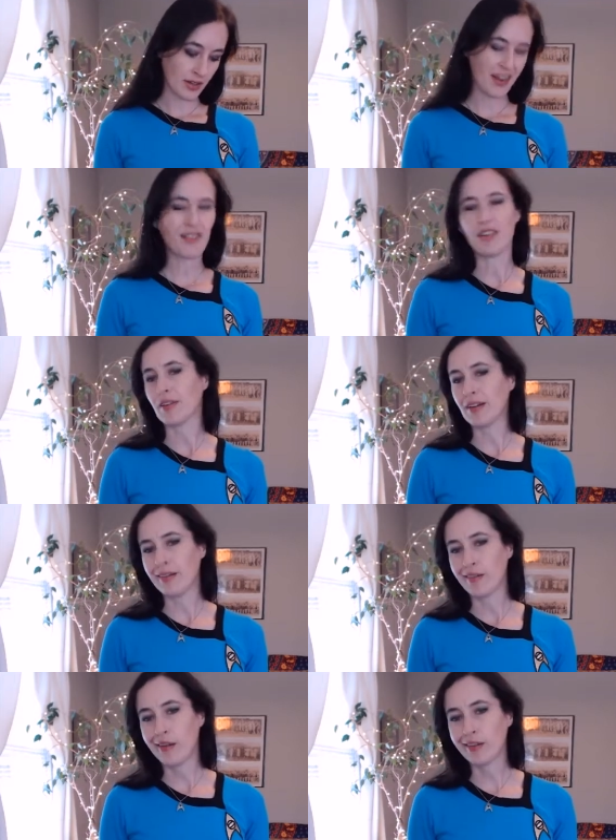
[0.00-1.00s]
not very,
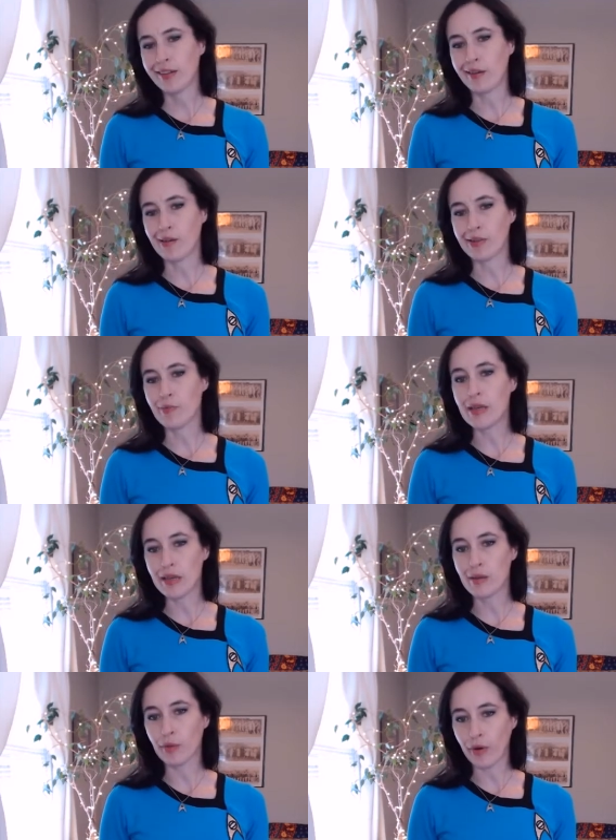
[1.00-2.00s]
I said it's a
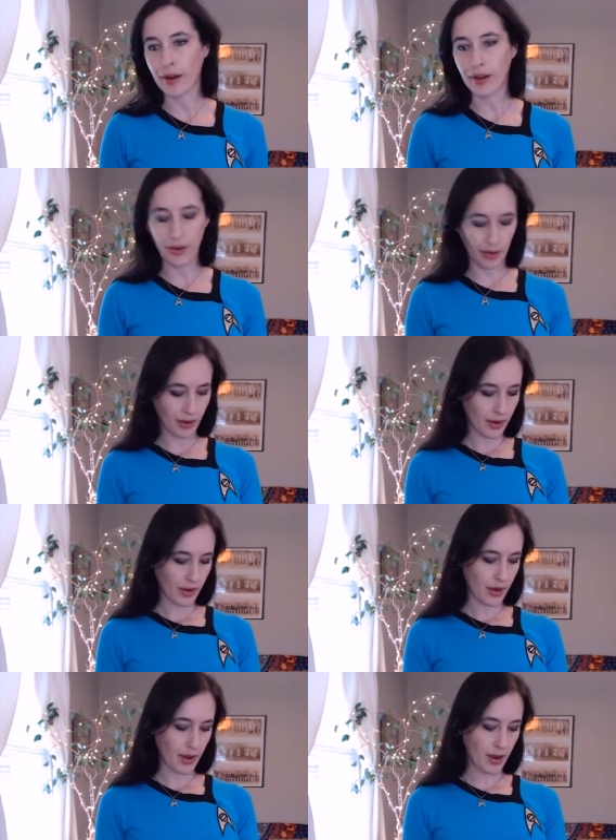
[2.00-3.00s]
medium grade
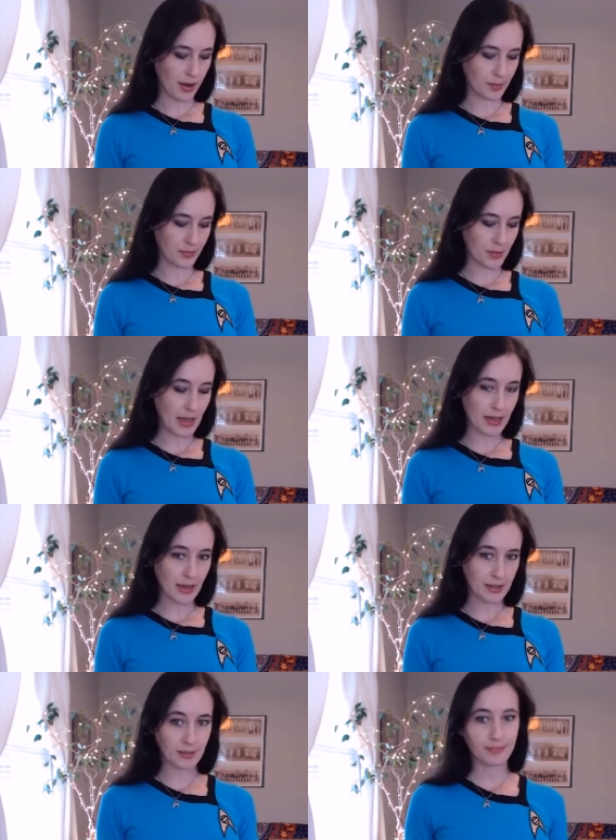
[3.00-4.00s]
um,
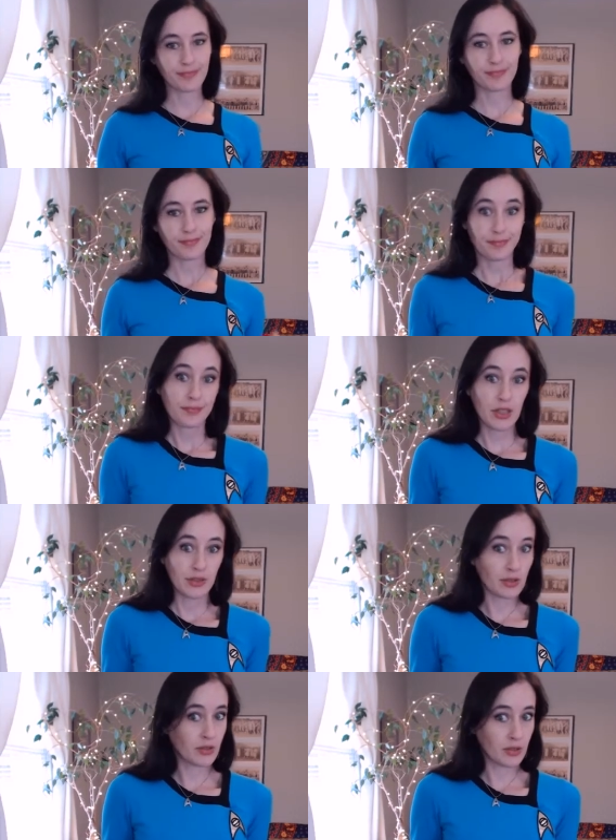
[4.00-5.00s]
spandex.
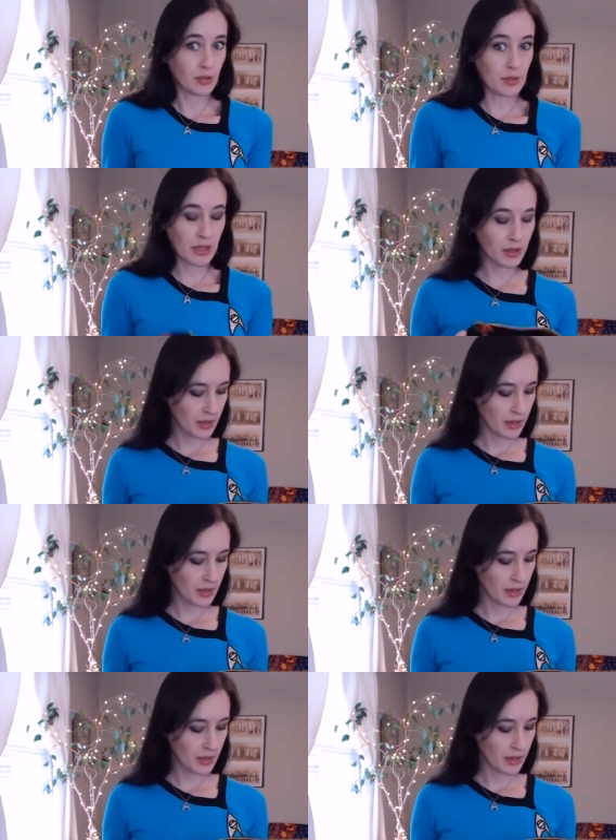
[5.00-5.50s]
So you can swim in it.